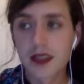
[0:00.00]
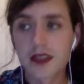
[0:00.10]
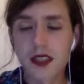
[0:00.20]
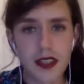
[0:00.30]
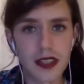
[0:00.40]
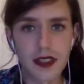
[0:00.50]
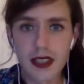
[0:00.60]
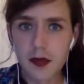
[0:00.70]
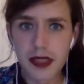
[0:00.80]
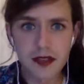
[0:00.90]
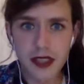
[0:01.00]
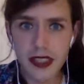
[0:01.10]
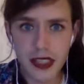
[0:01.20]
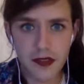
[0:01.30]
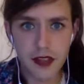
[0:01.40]
Sorry, I'm like really
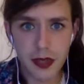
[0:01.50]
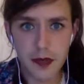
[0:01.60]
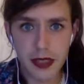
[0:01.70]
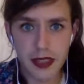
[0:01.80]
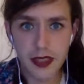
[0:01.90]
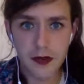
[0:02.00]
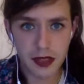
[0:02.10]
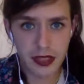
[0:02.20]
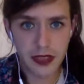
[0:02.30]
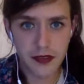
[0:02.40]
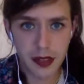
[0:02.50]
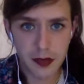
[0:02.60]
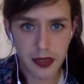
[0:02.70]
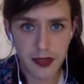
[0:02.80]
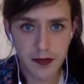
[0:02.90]
getting rambly. I'm really getting
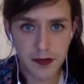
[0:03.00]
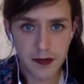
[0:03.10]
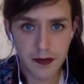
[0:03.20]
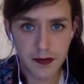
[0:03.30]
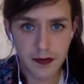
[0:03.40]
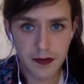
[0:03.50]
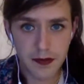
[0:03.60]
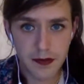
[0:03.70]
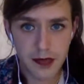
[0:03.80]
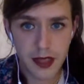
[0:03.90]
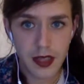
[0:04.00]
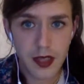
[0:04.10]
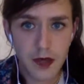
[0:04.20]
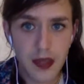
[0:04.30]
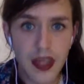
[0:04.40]
rambly.
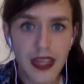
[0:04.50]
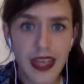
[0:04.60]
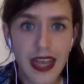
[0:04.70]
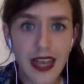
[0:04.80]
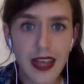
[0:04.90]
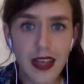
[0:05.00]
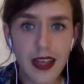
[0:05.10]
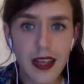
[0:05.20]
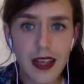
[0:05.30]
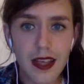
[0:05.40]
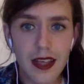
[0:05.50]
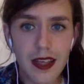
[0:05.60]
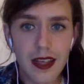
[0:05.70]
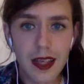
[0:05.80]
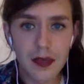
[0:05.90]
But like,
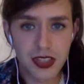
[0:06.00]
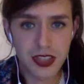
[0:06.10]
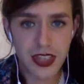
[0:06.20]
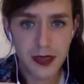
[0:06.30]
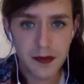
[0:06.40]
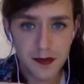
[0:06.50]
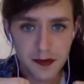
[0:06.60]
I'm just saying,